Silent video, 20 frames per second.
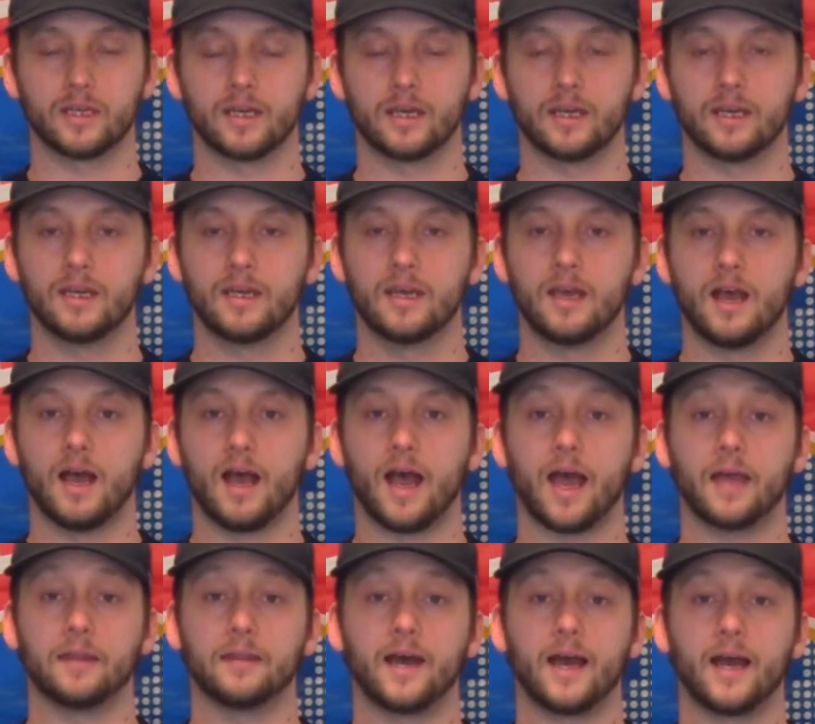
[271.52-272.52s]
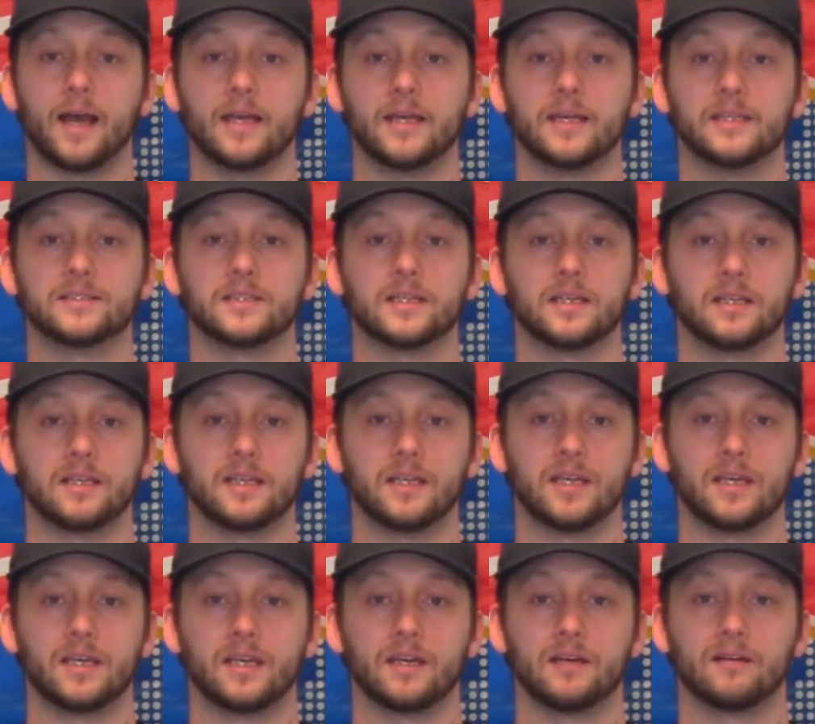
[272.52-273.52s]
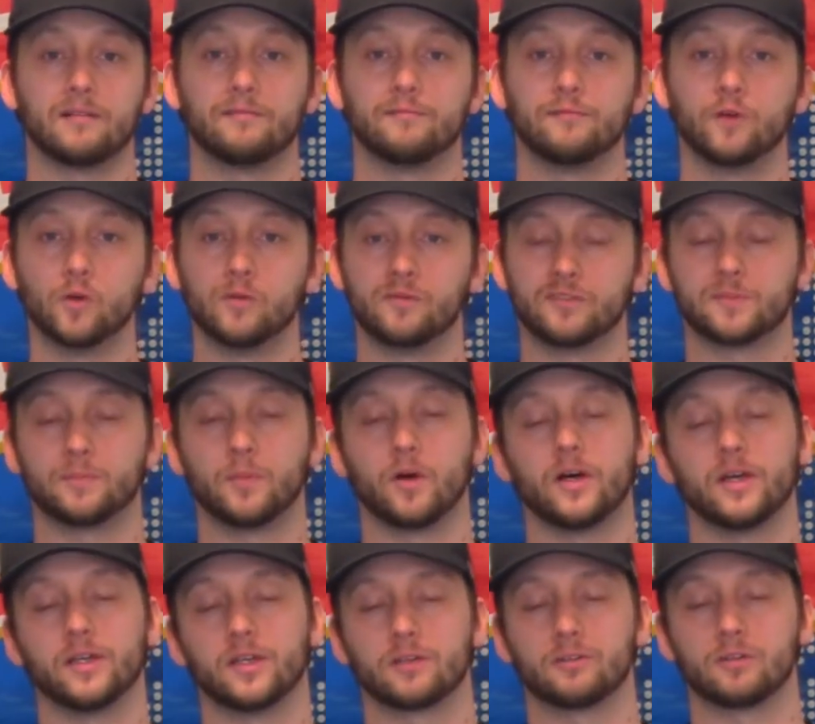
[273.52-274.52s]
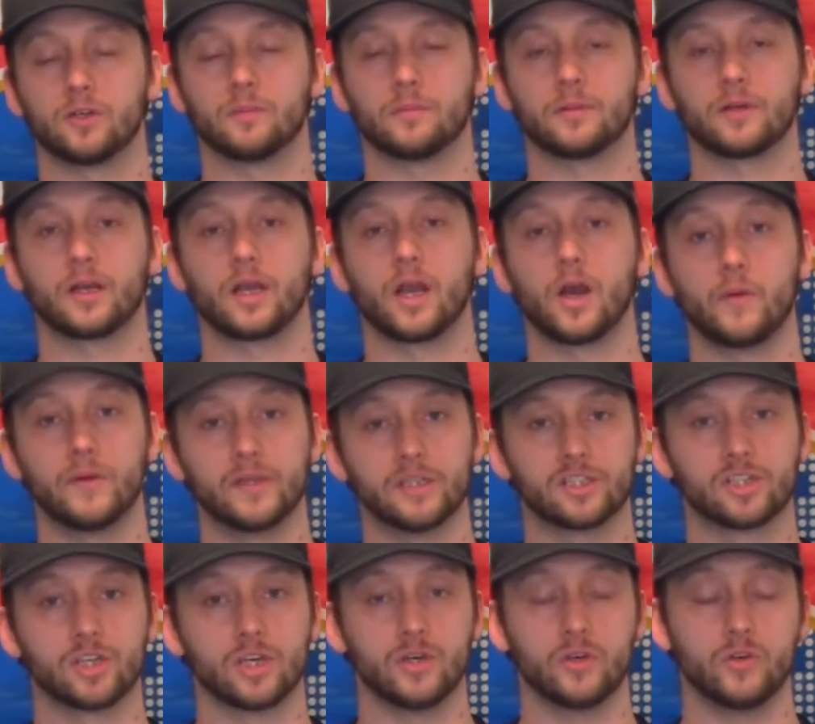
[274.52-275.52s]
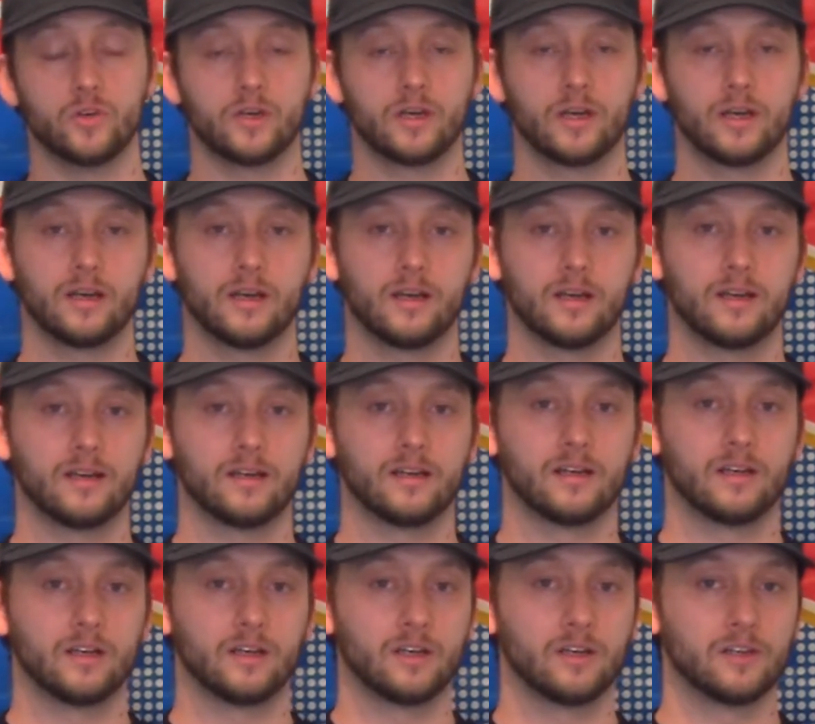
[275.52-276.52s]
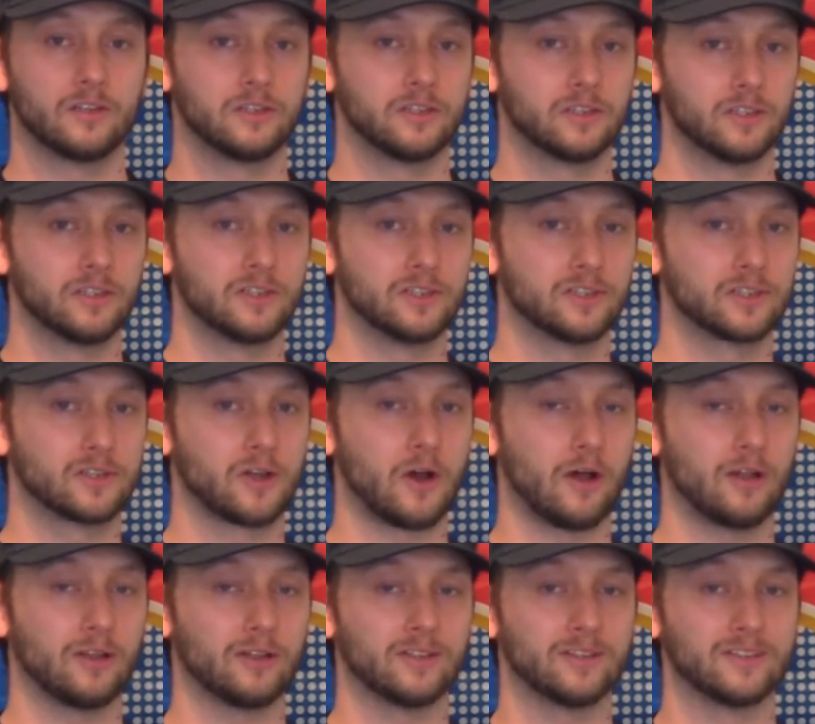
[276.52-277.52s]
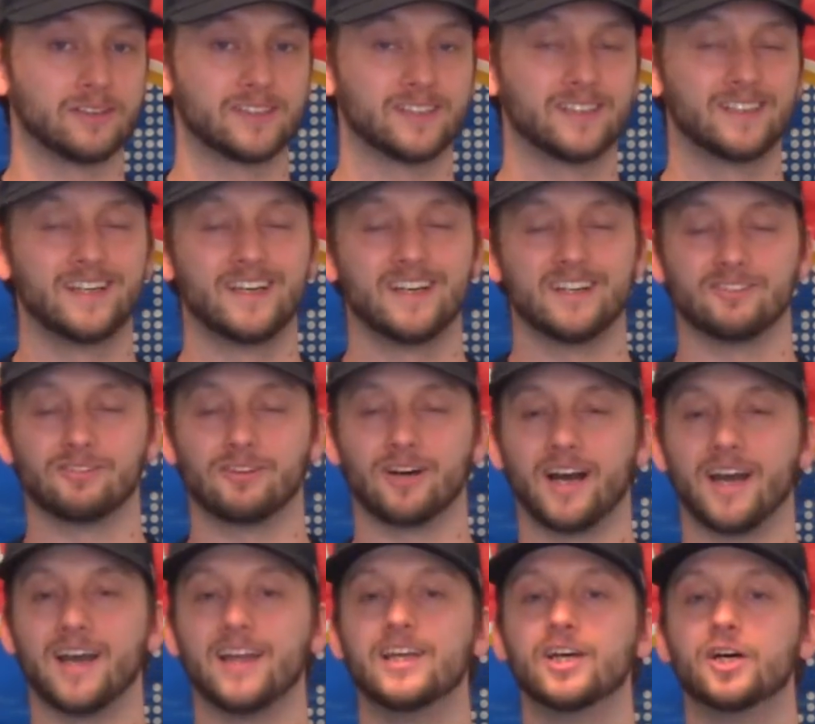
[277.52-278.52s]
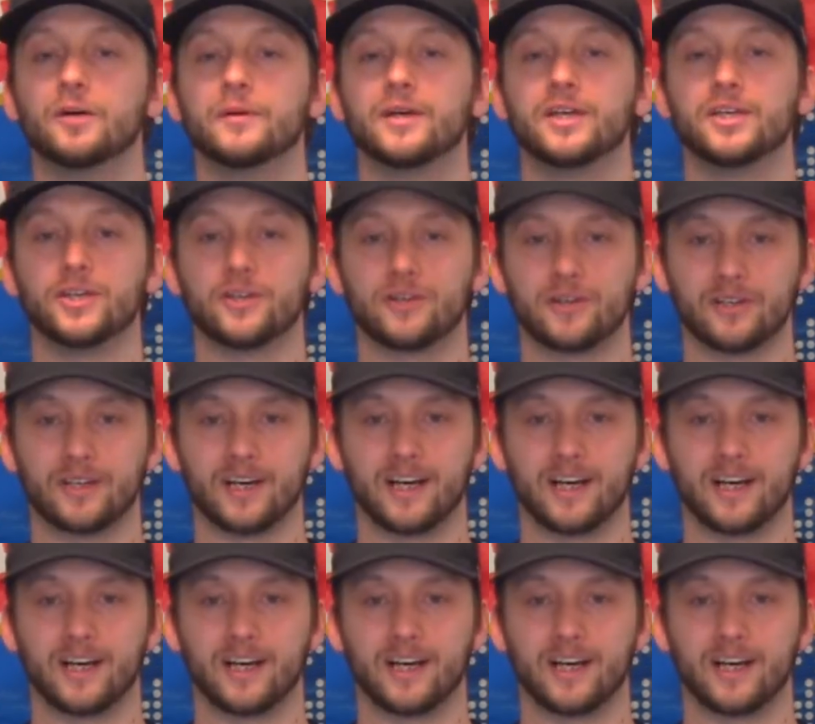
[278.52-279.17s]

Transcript: here, and that is the fourth spot in the group, going to Scotland. Right, a little bit of Euro